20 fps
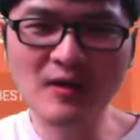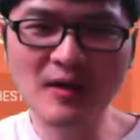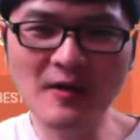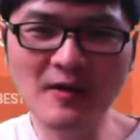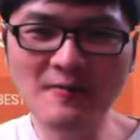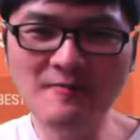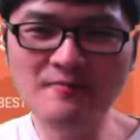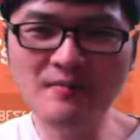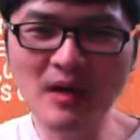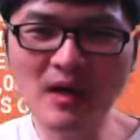
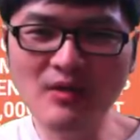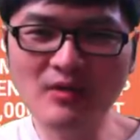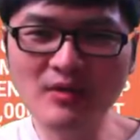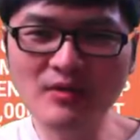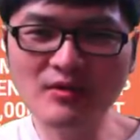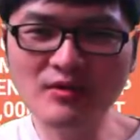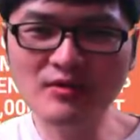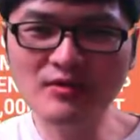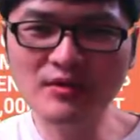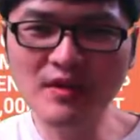So
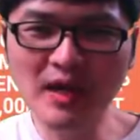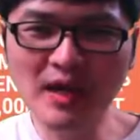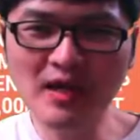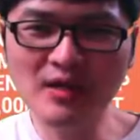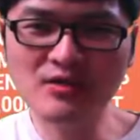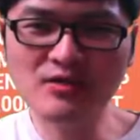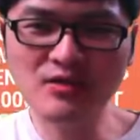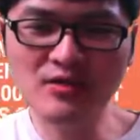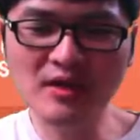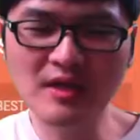I want
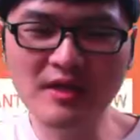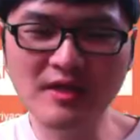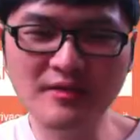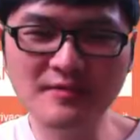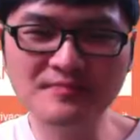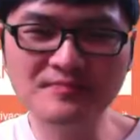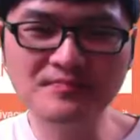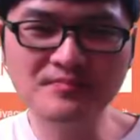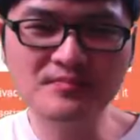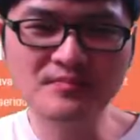to
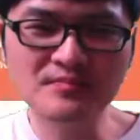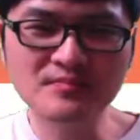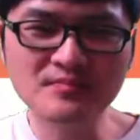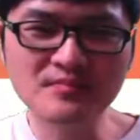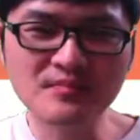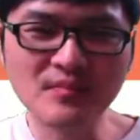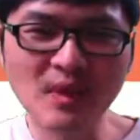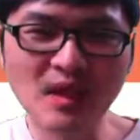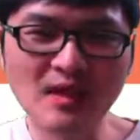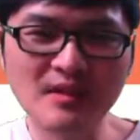actually
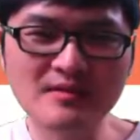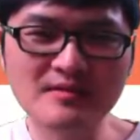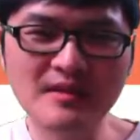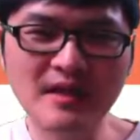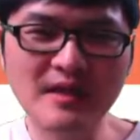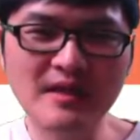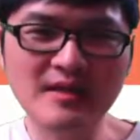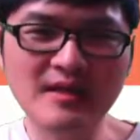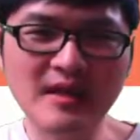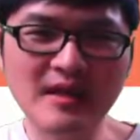
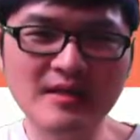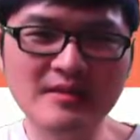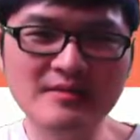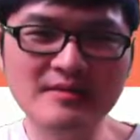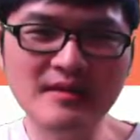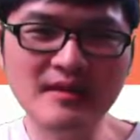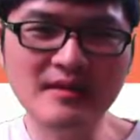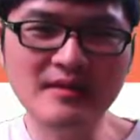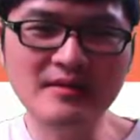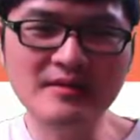
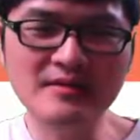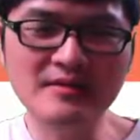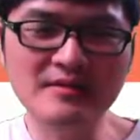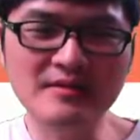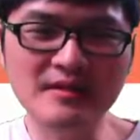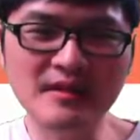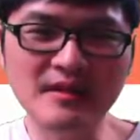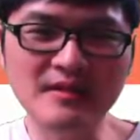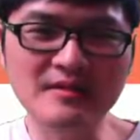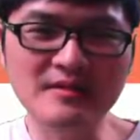say this
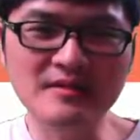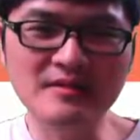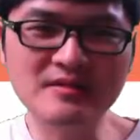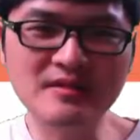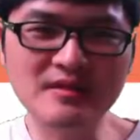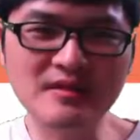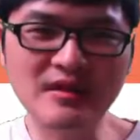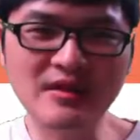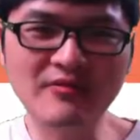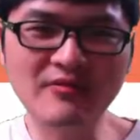
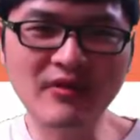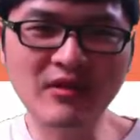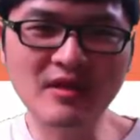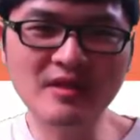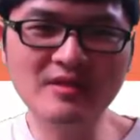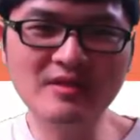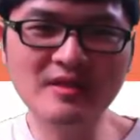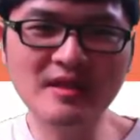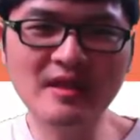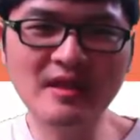is
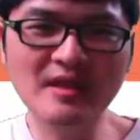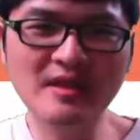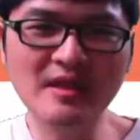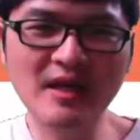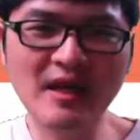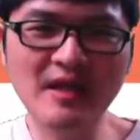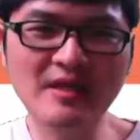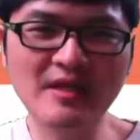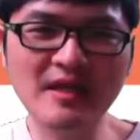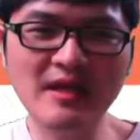if you are
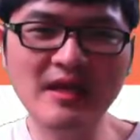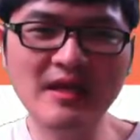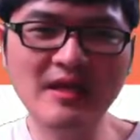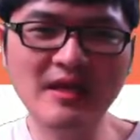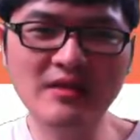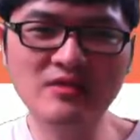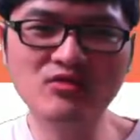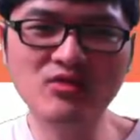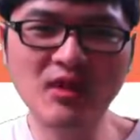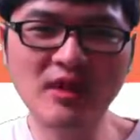sending
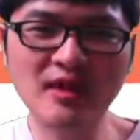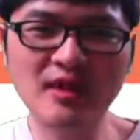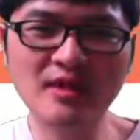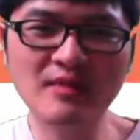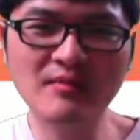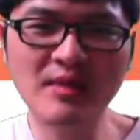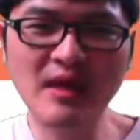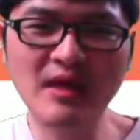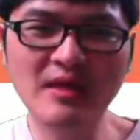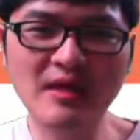any
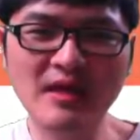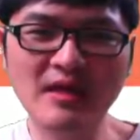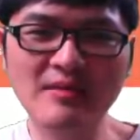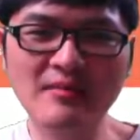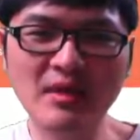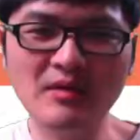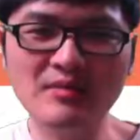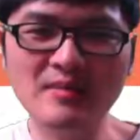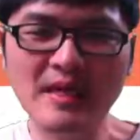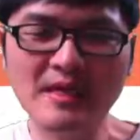electronic
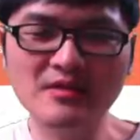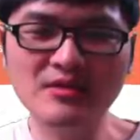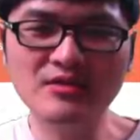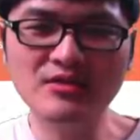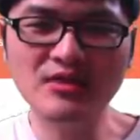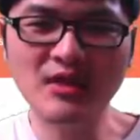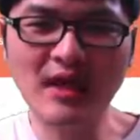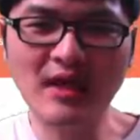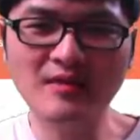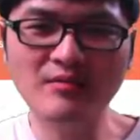
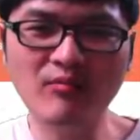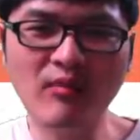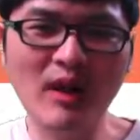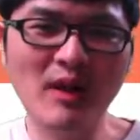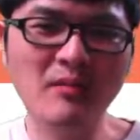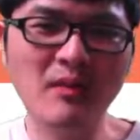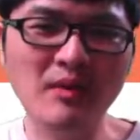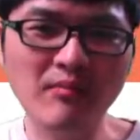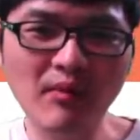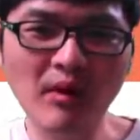email message
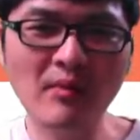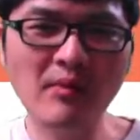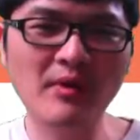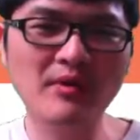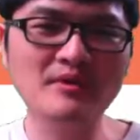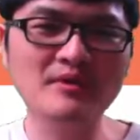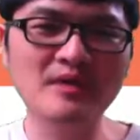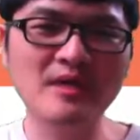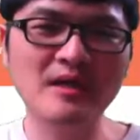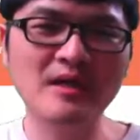and
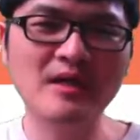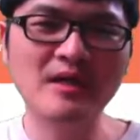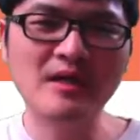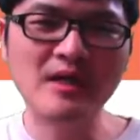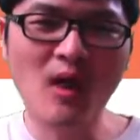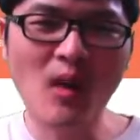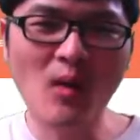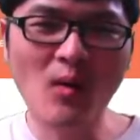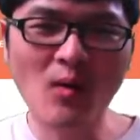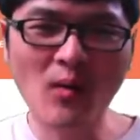primary
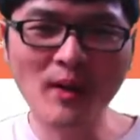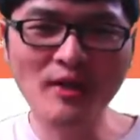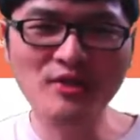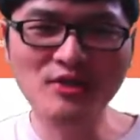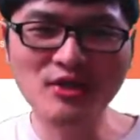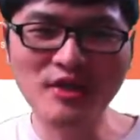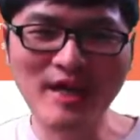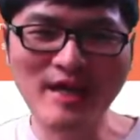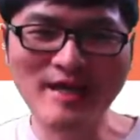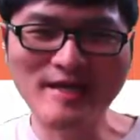purpose,
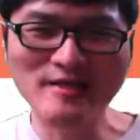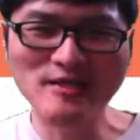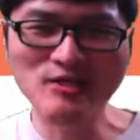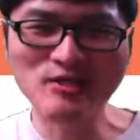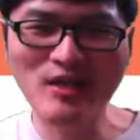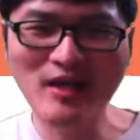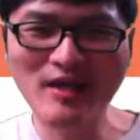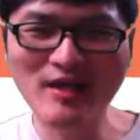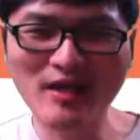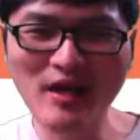or which
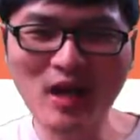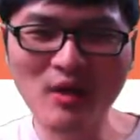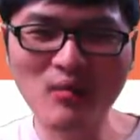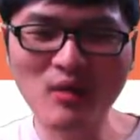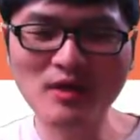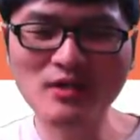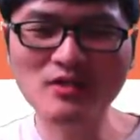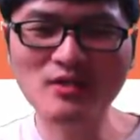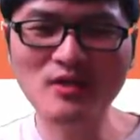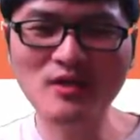is
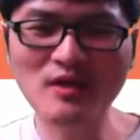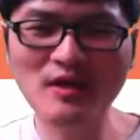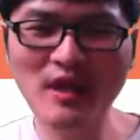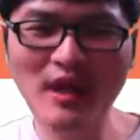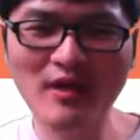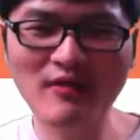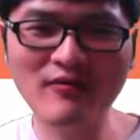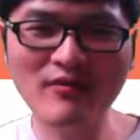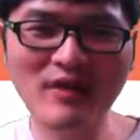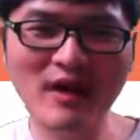the
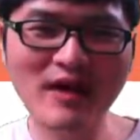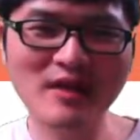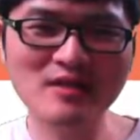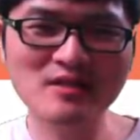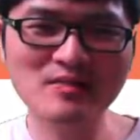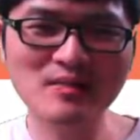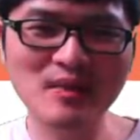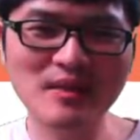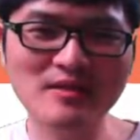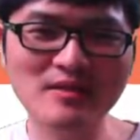commercial
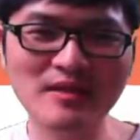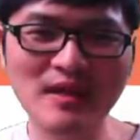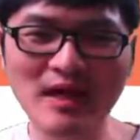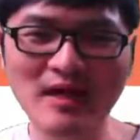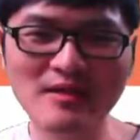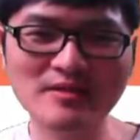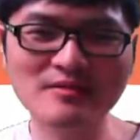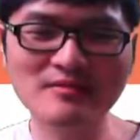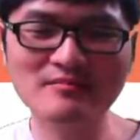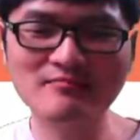
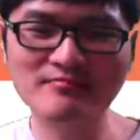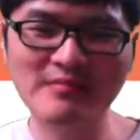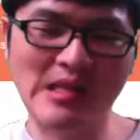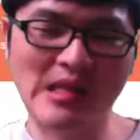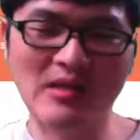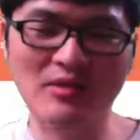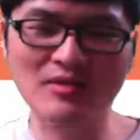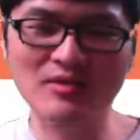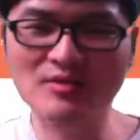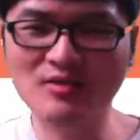advertisement like
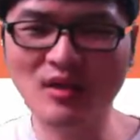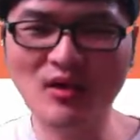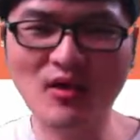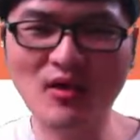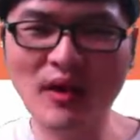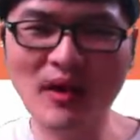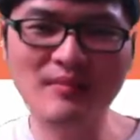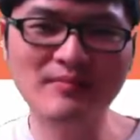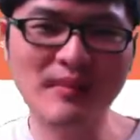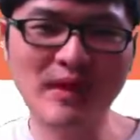
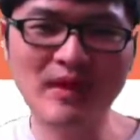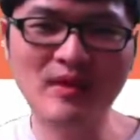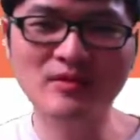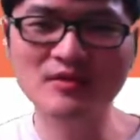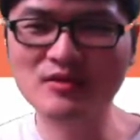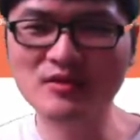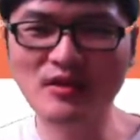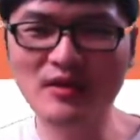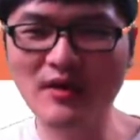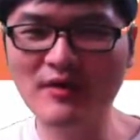
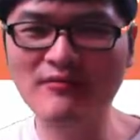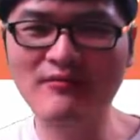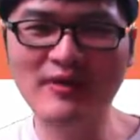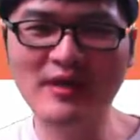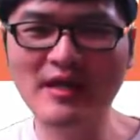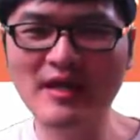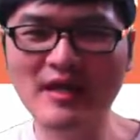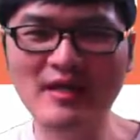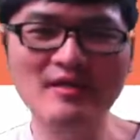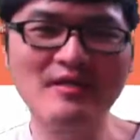solo mails
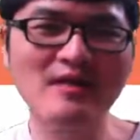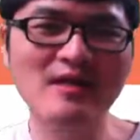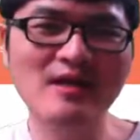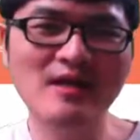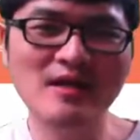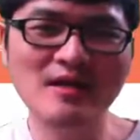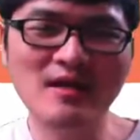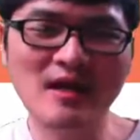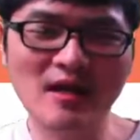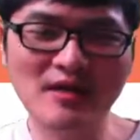or
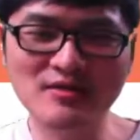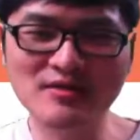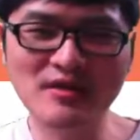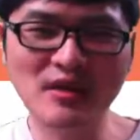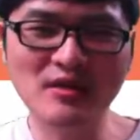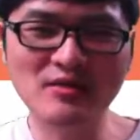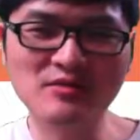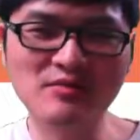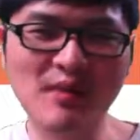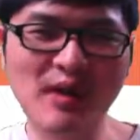affiliate
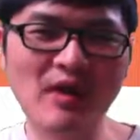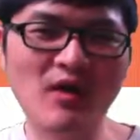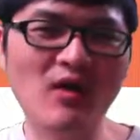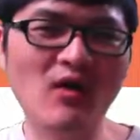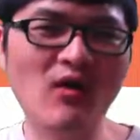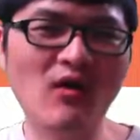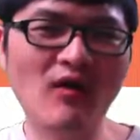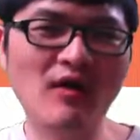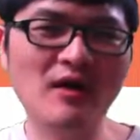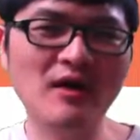
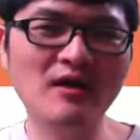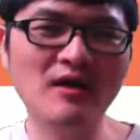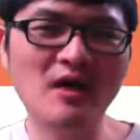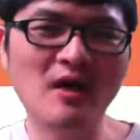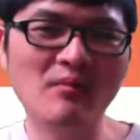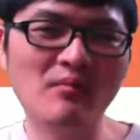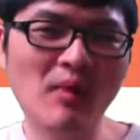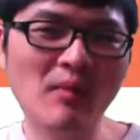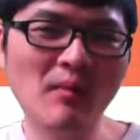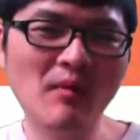sales mail
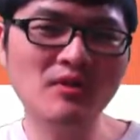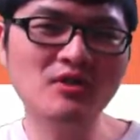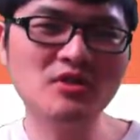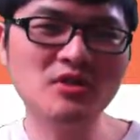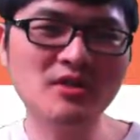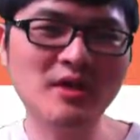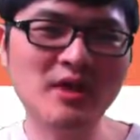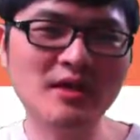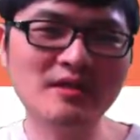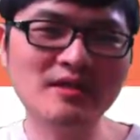or
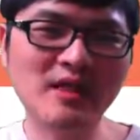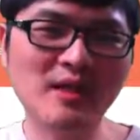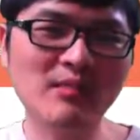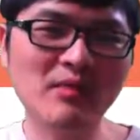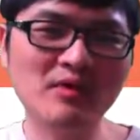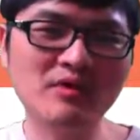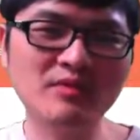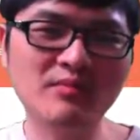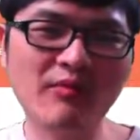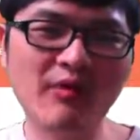promotion
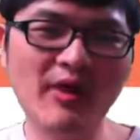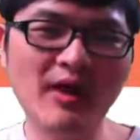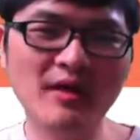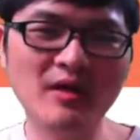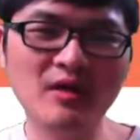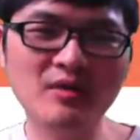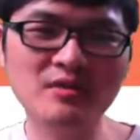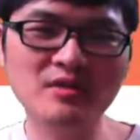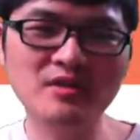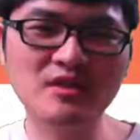as
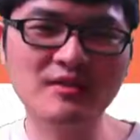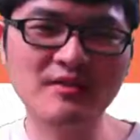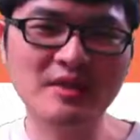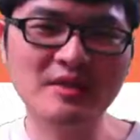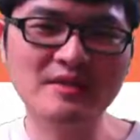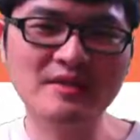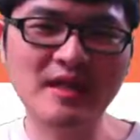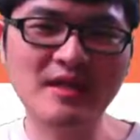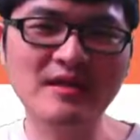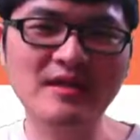commercial product
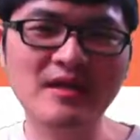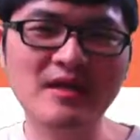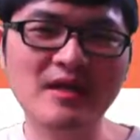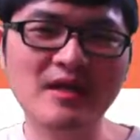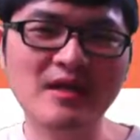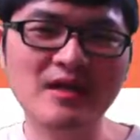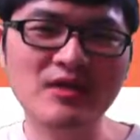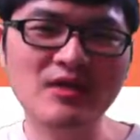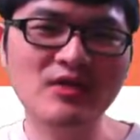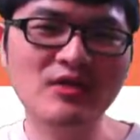or service,
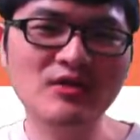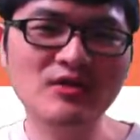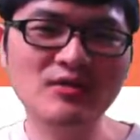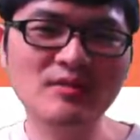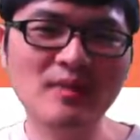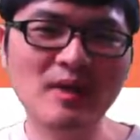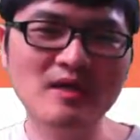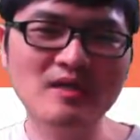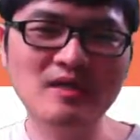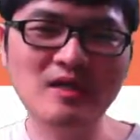say
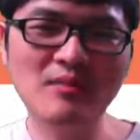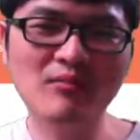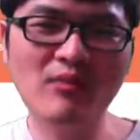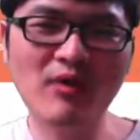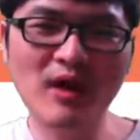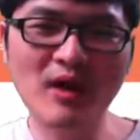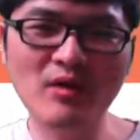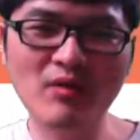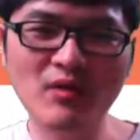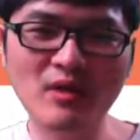you
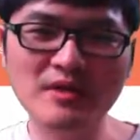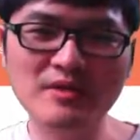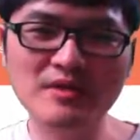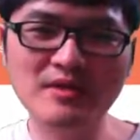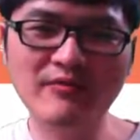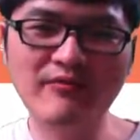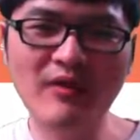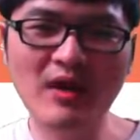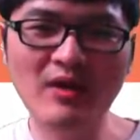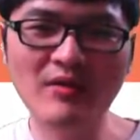must
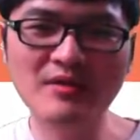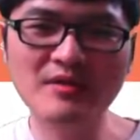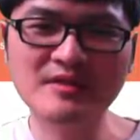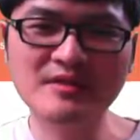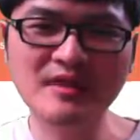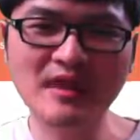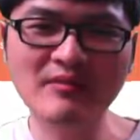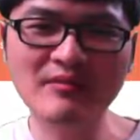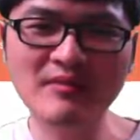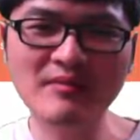comply with the
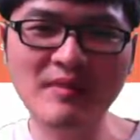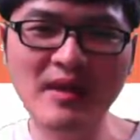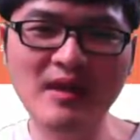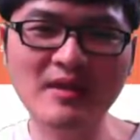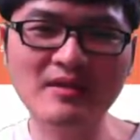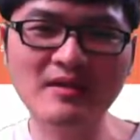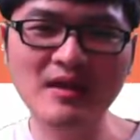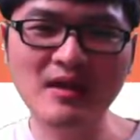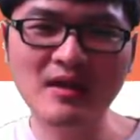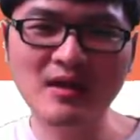following
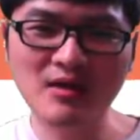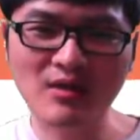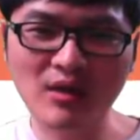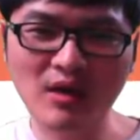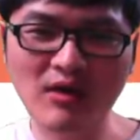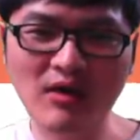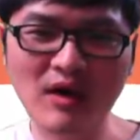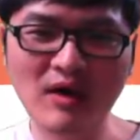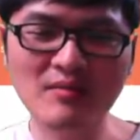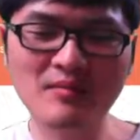7 main
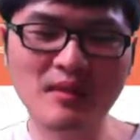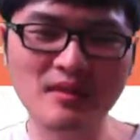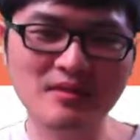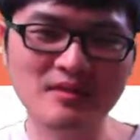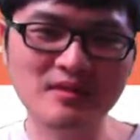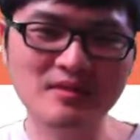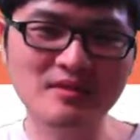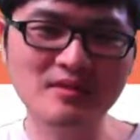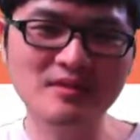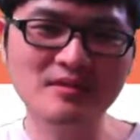
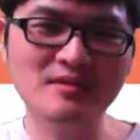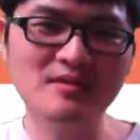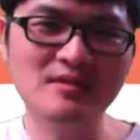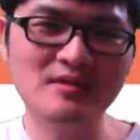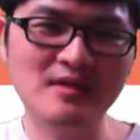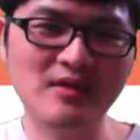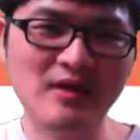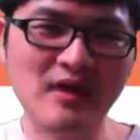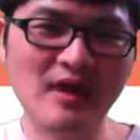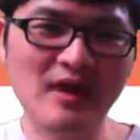requirements.